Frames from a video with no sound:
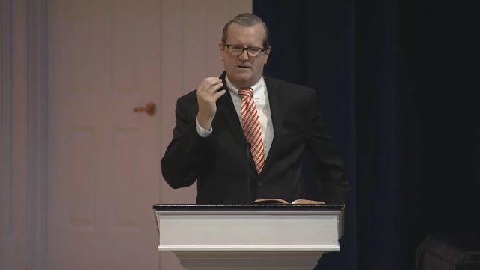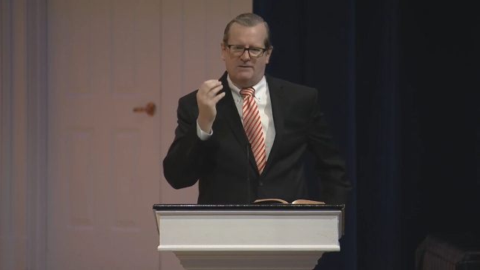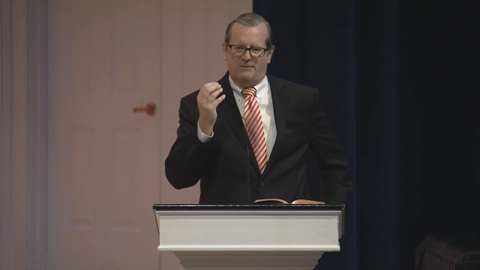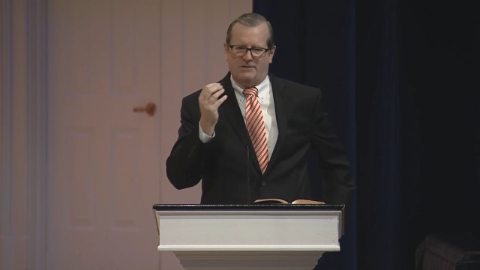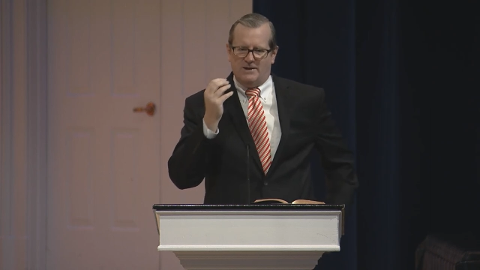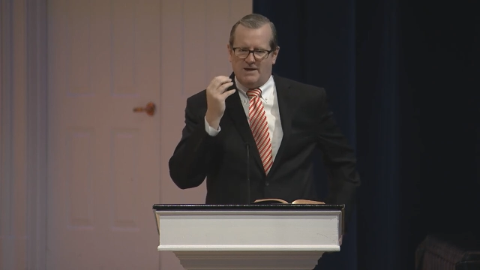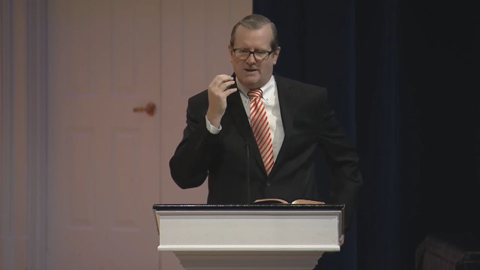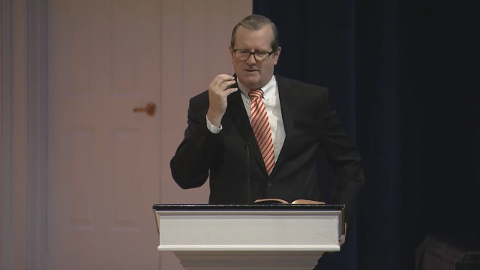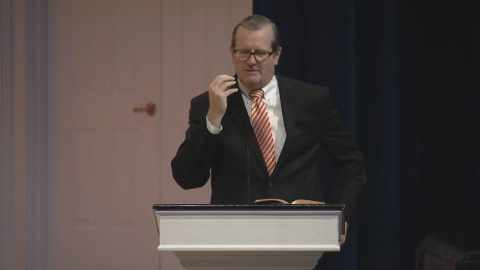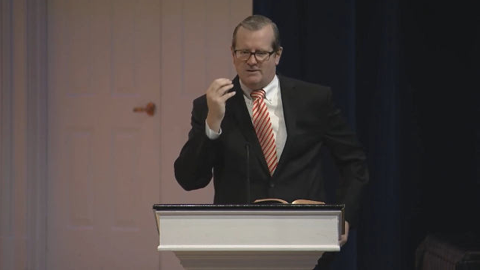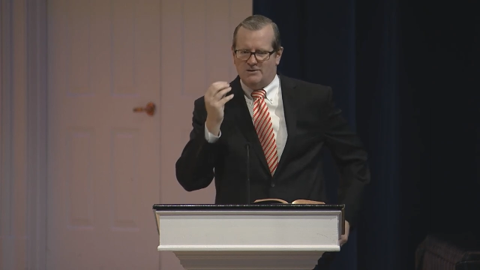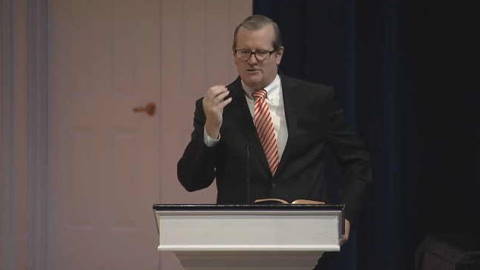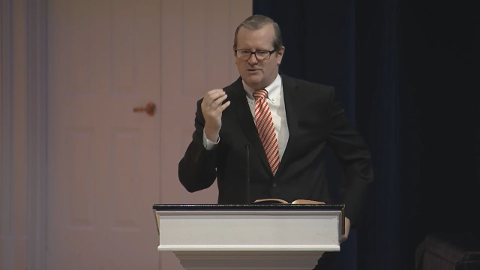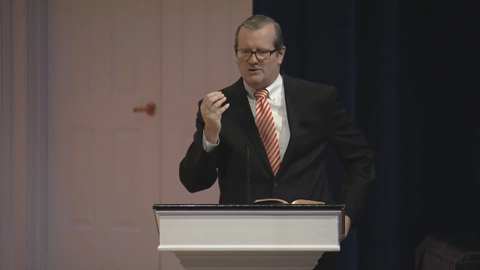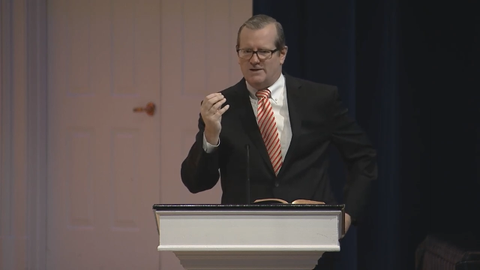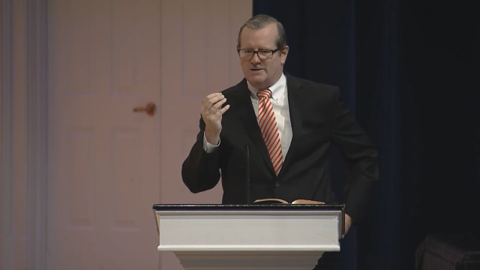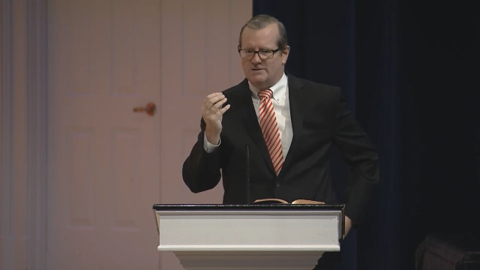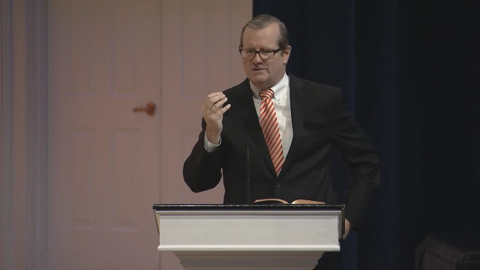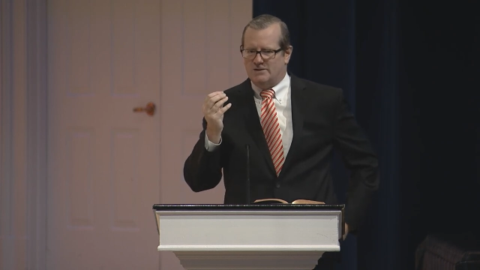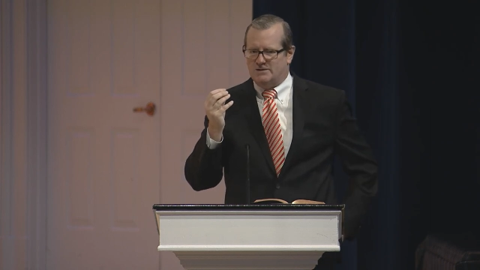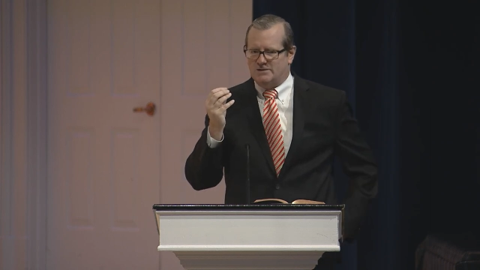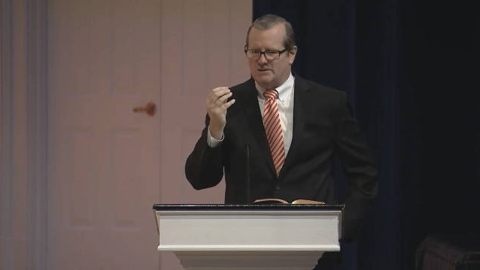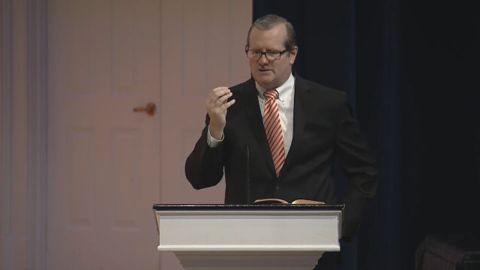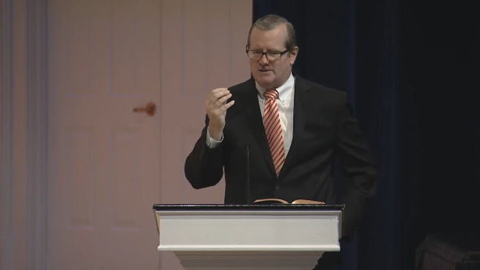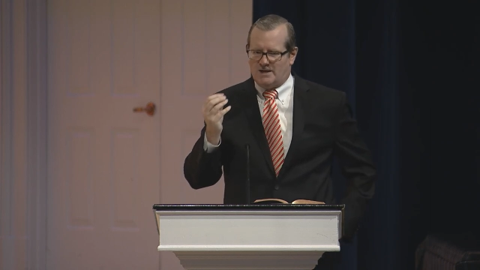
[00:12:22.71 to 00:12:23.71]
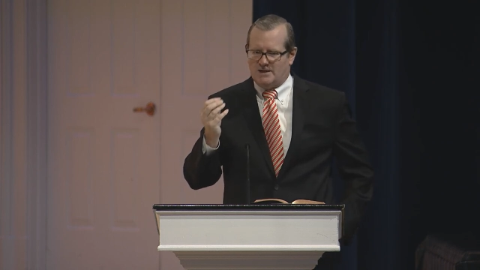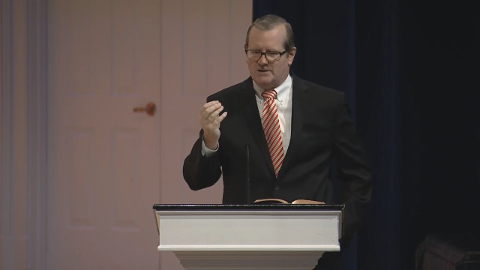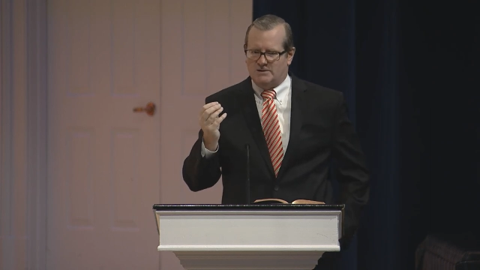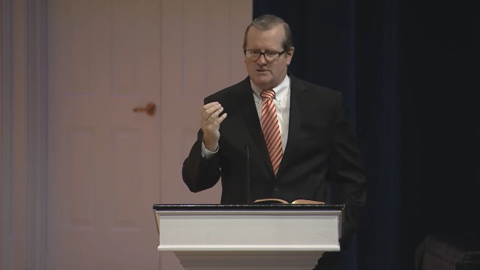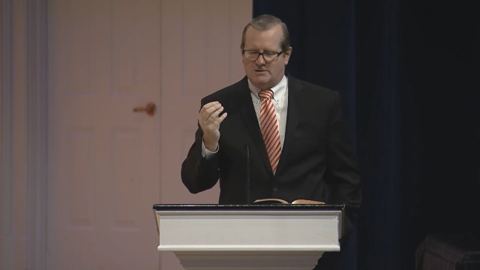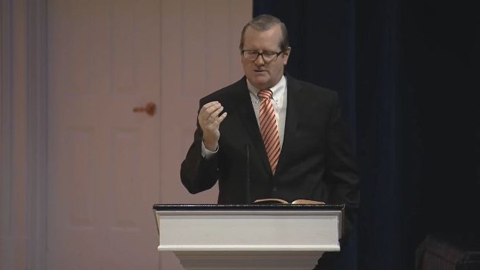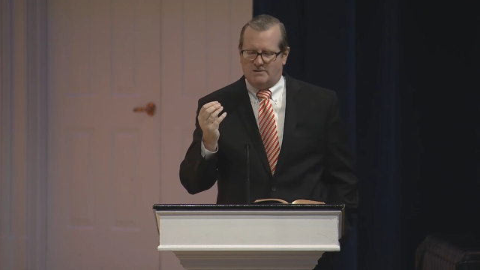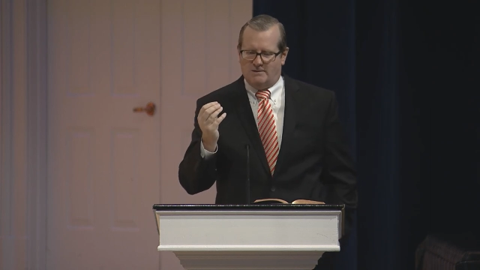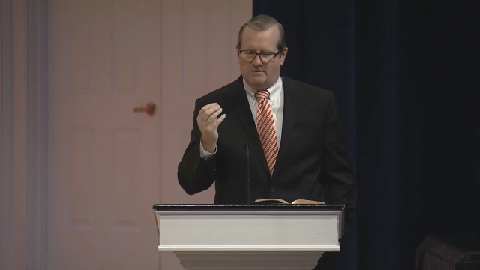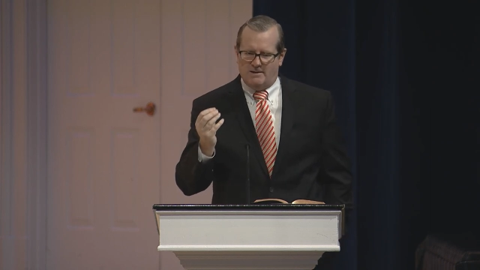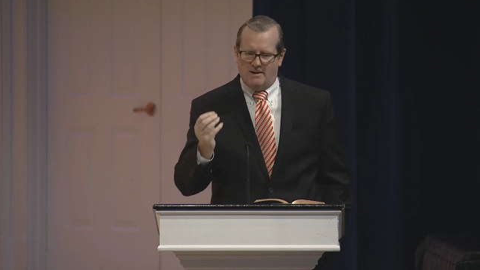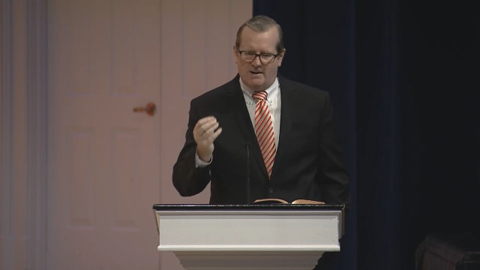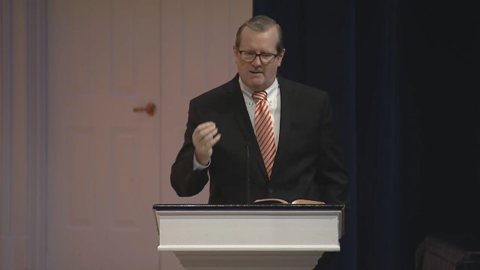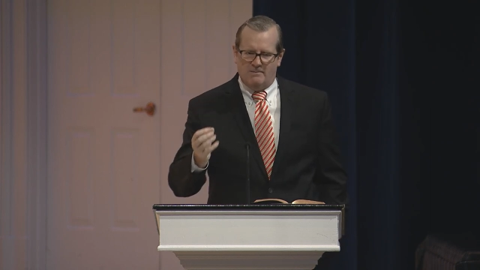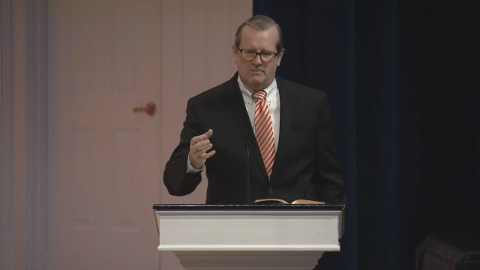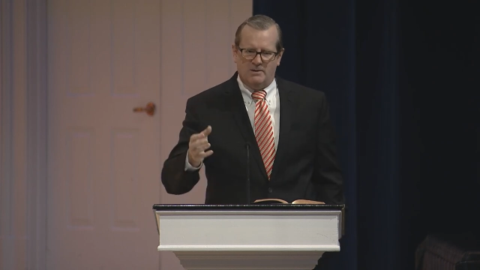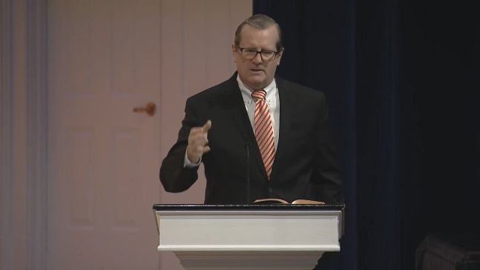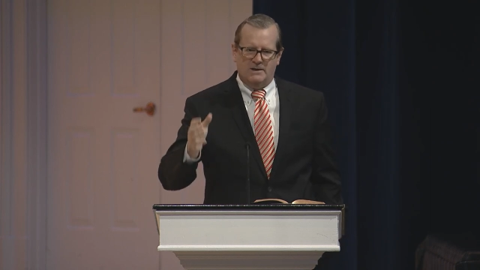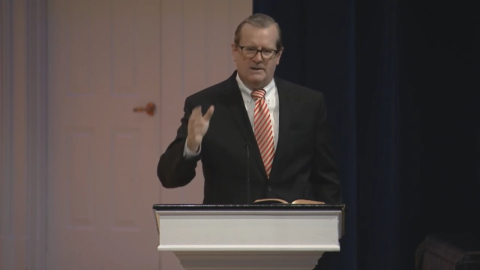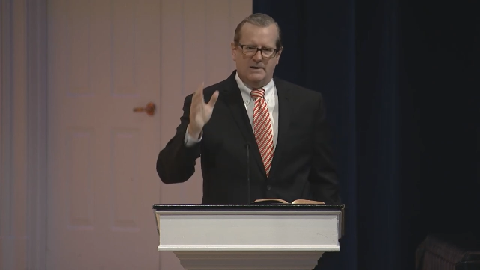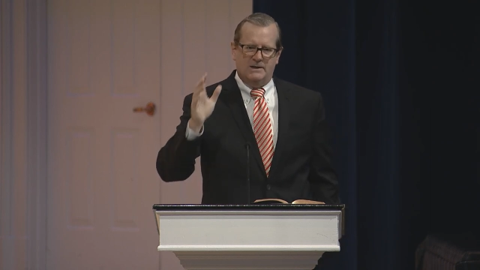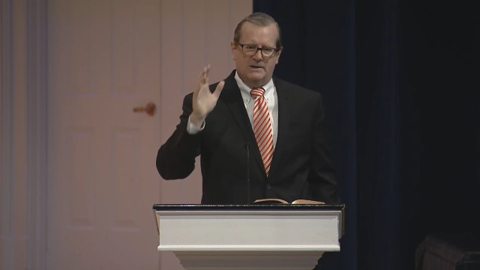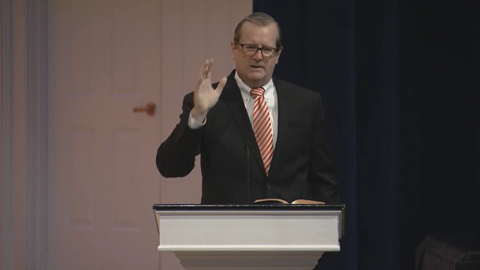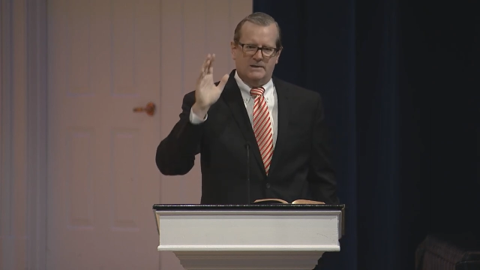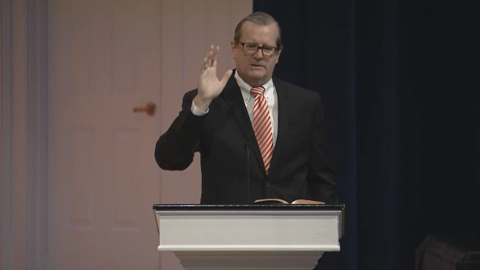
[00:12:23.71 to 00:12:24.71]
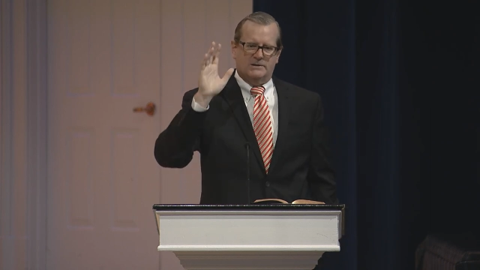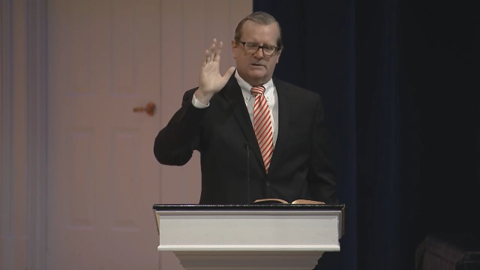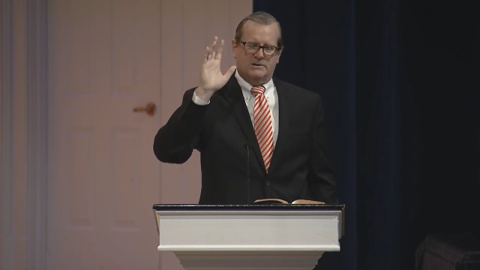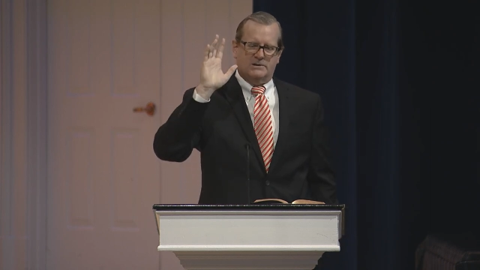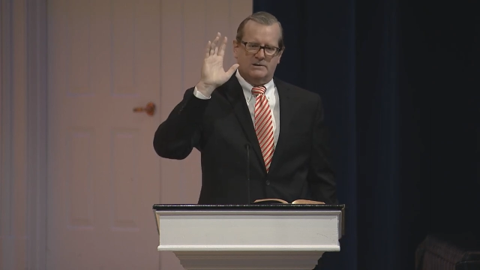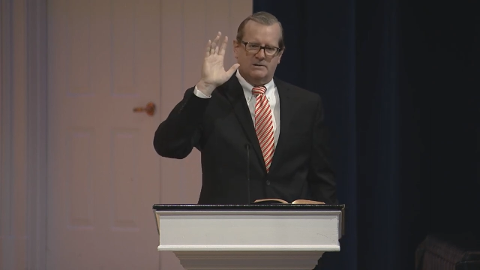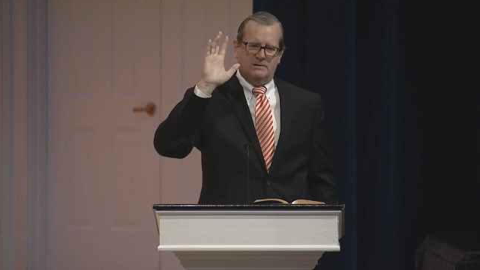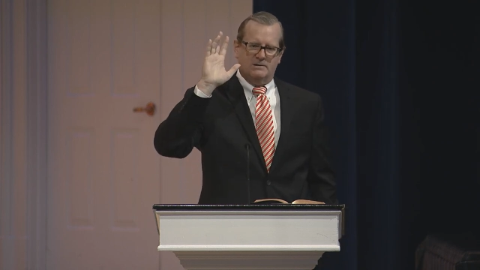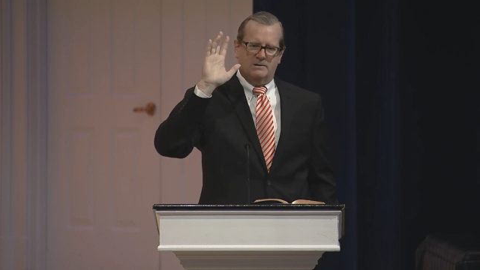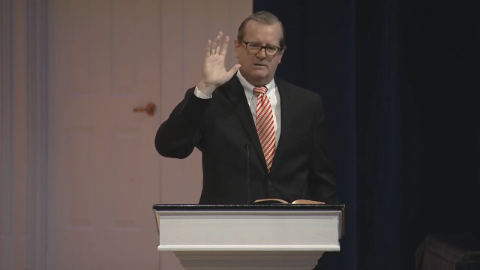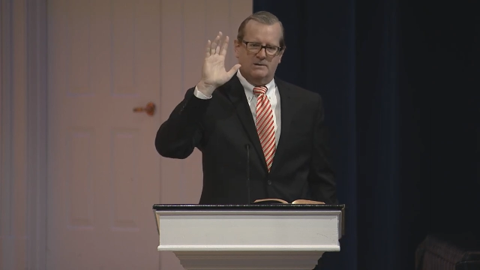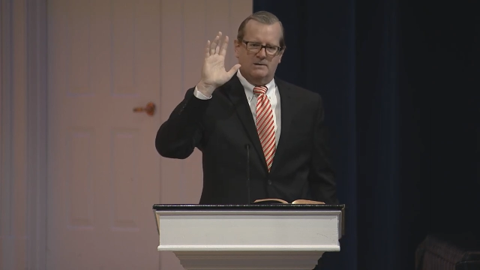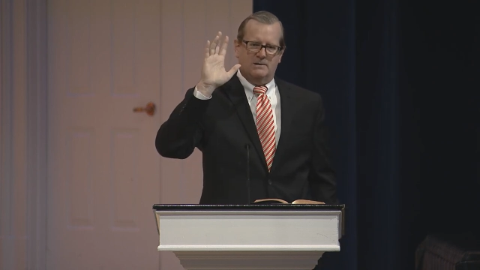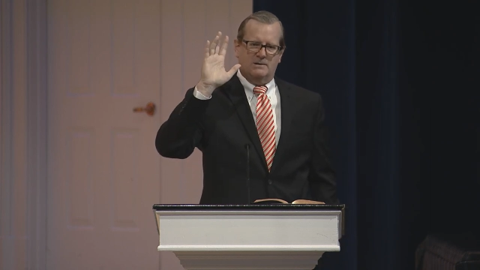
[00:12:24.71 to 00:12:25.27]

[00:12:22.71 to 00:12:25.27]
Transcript: thing that Jesus says to them is